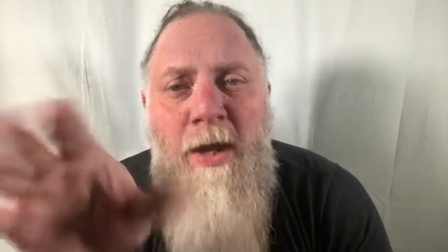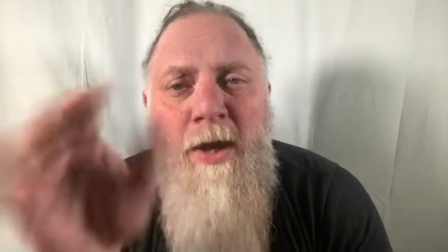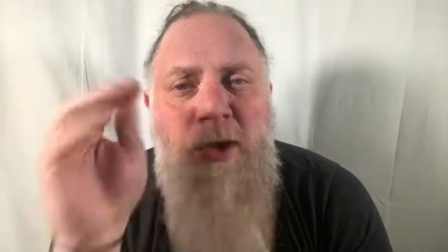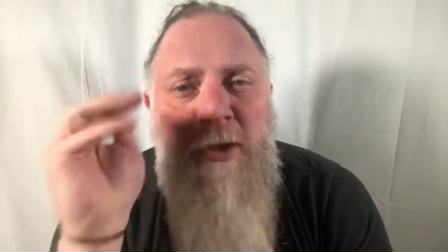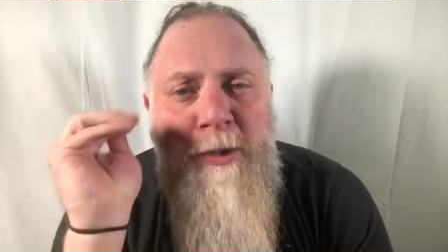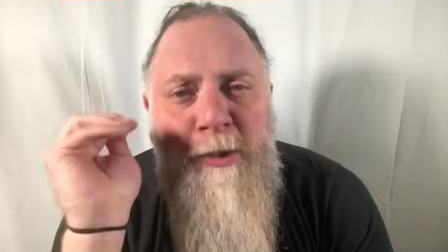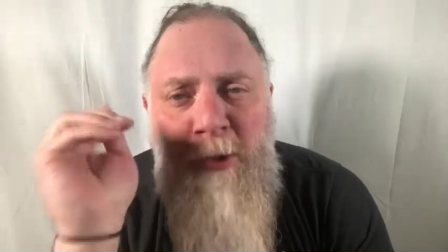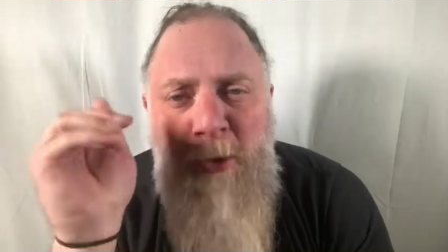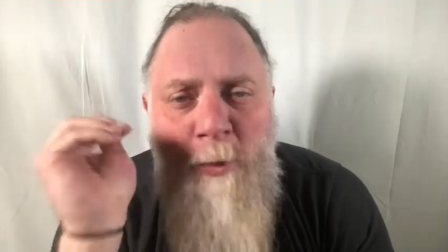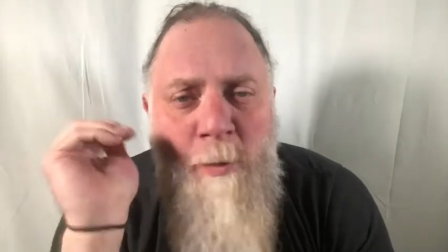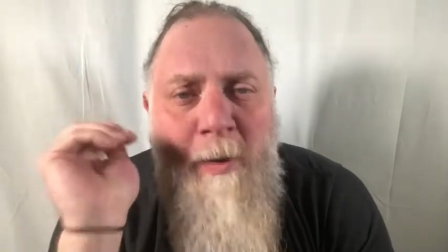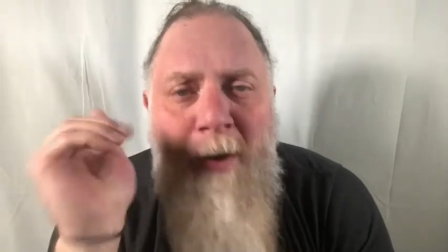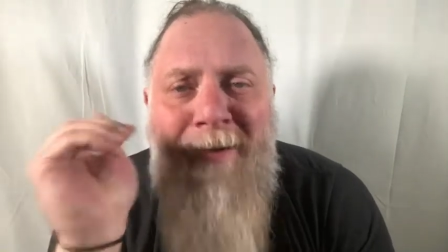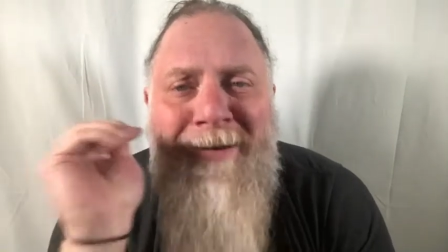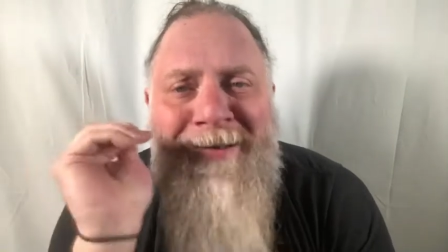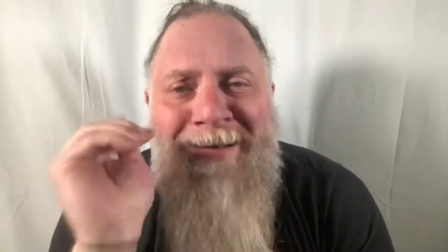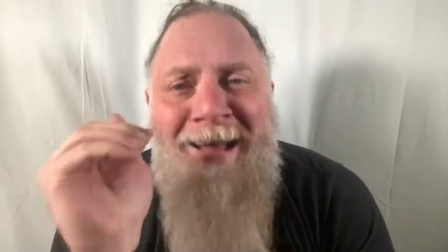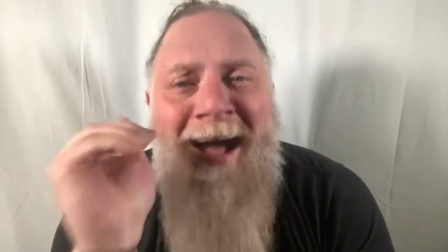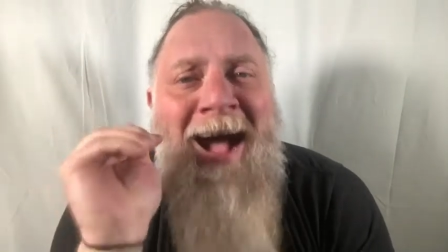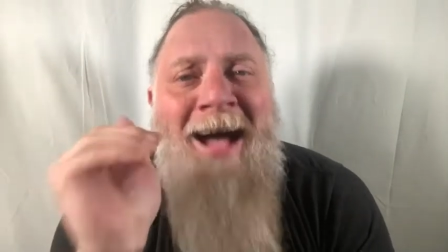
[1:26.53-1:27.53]
you are
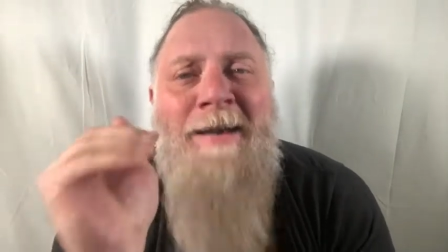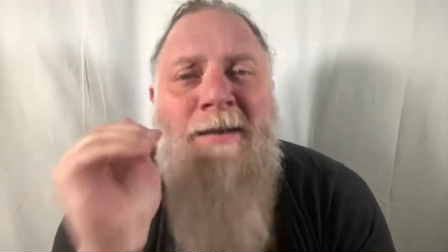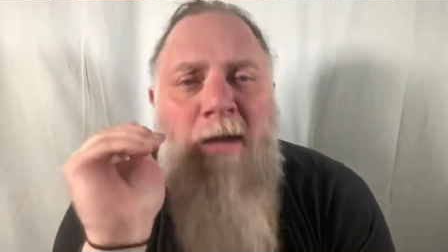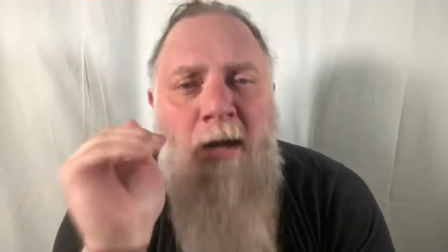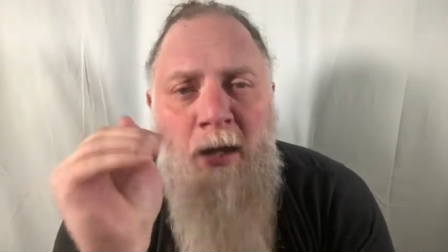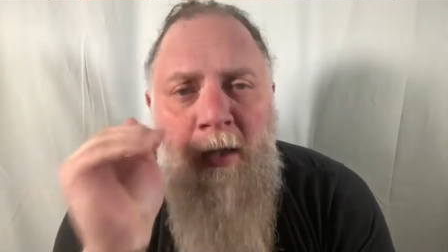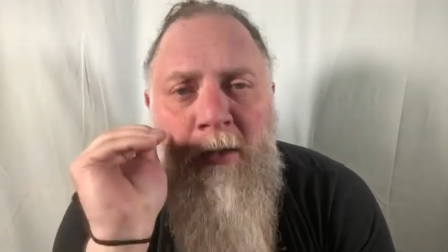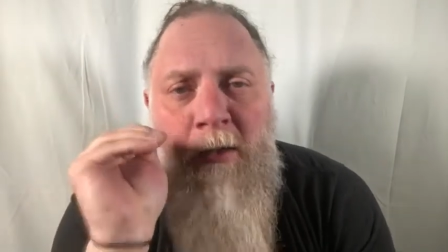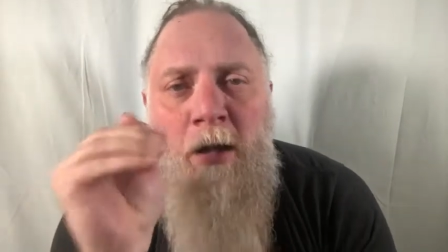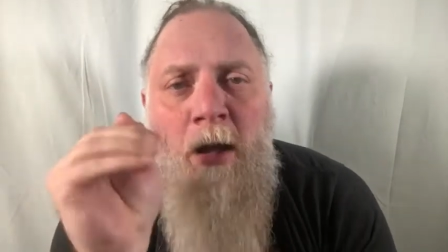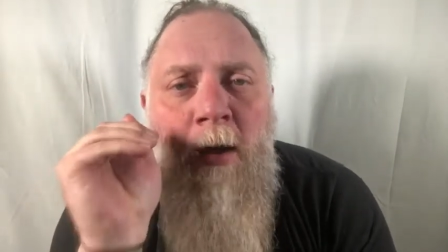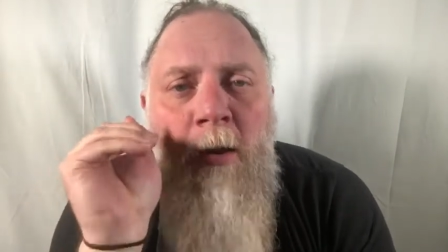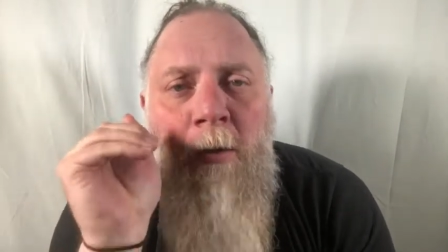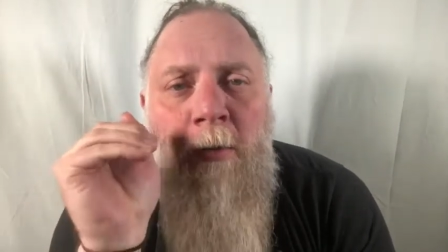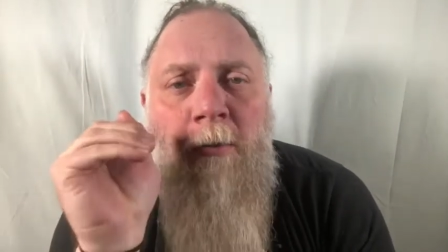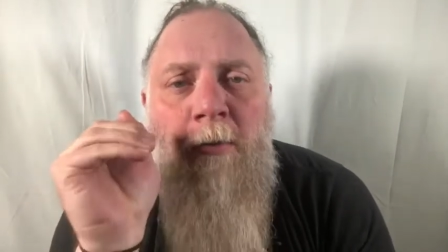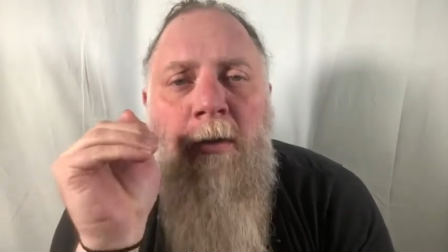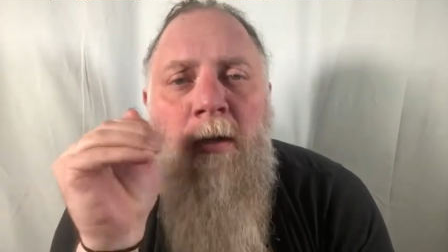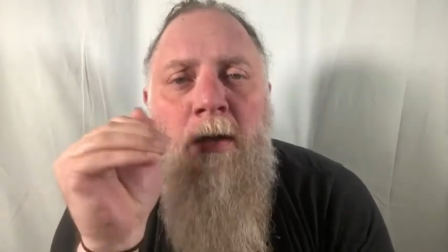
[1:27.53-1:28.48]
not alone.